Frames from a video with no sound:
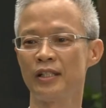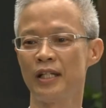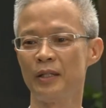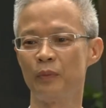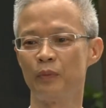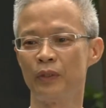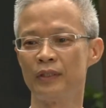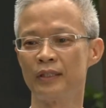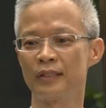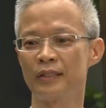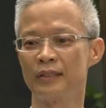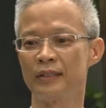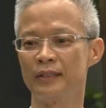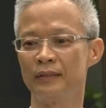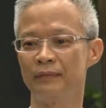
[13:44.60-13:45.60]
time when a
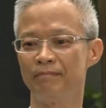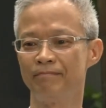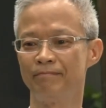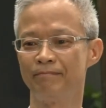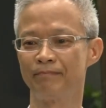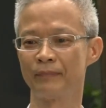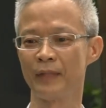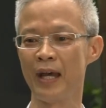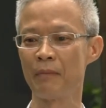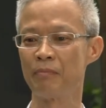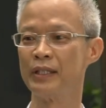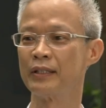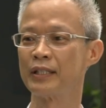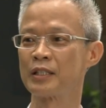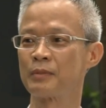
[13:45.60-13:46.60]
certain
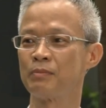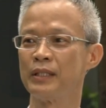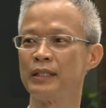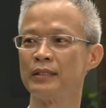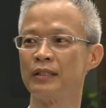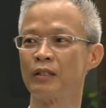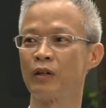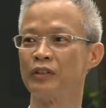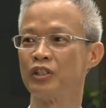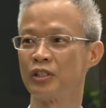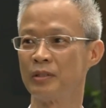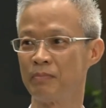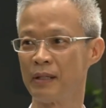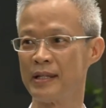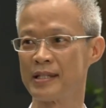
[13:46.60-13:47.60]
happening takes place, the
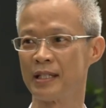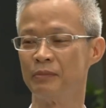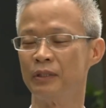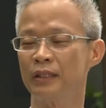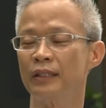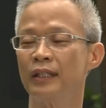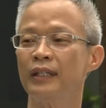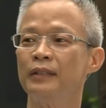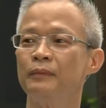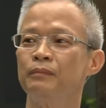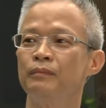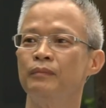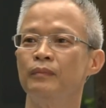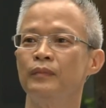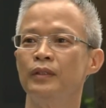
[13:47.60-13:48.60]
condition plays up again.
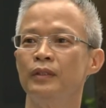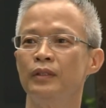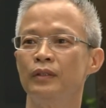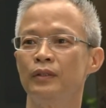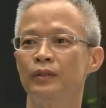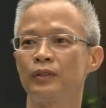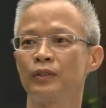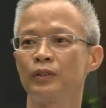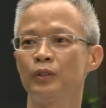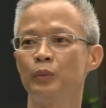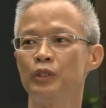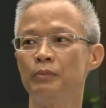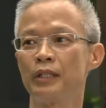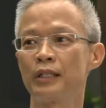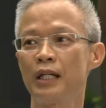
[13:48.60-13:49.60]
So
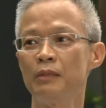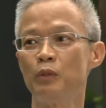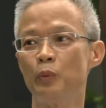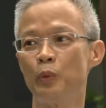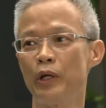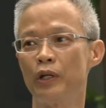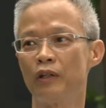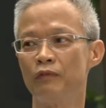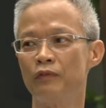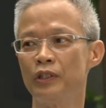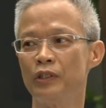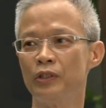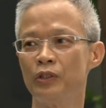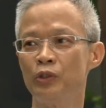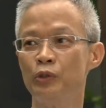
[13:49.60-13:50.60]
when you become aware of
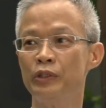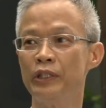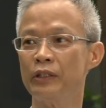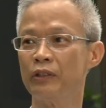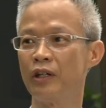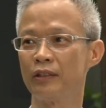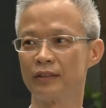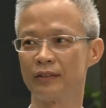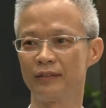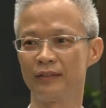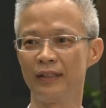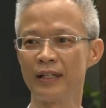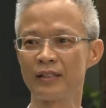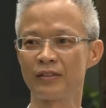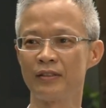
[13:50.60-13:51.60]
it, you need not
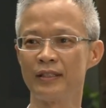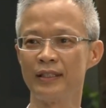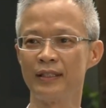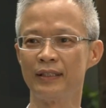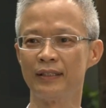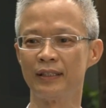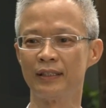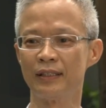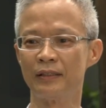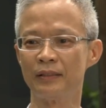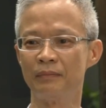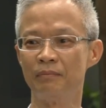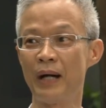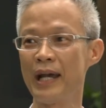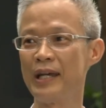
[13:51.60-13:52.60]
actually
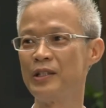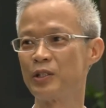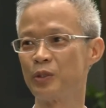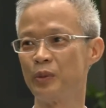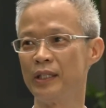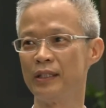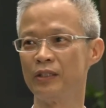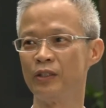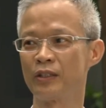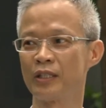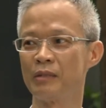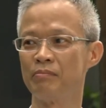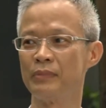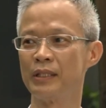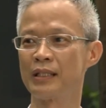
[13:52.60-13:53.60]
buy into it. You
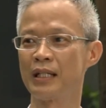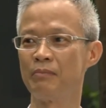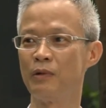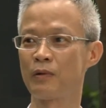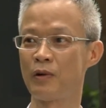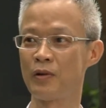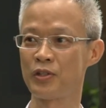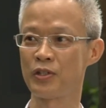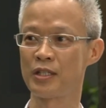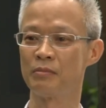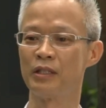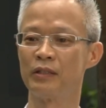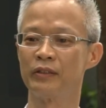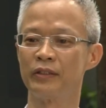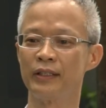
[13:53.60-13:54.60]
can become more conscious
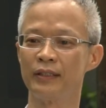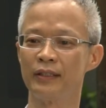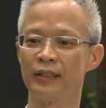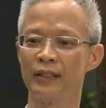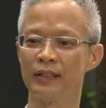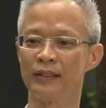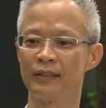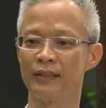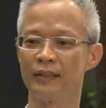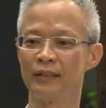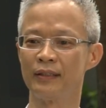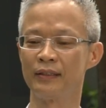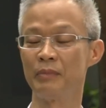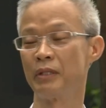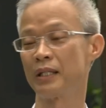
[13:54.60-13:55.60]
about it, and
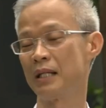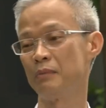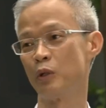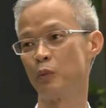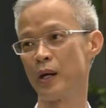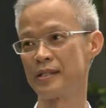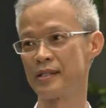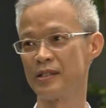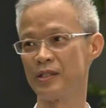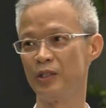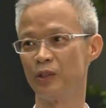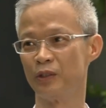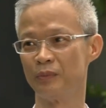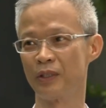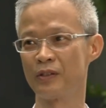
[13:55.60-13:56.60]
then become a wiser
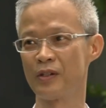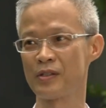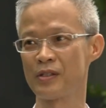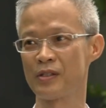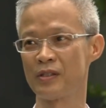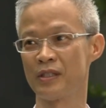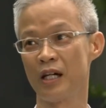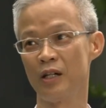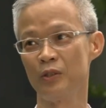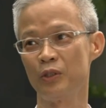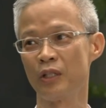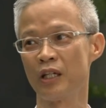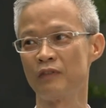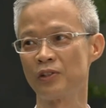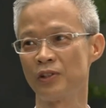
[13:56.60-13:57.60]
you, because now
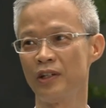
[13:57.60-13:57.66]
you have a